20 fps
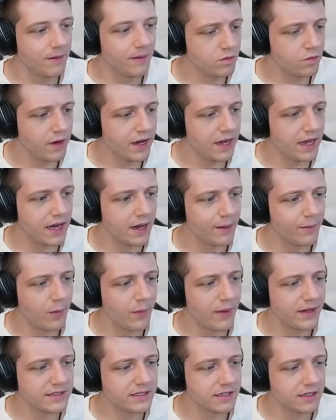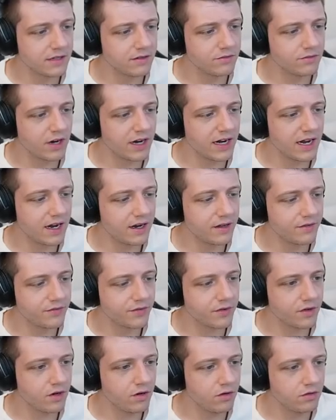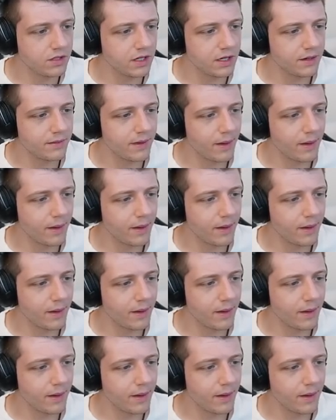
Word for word: Wait, I'm about to run out of, hold up.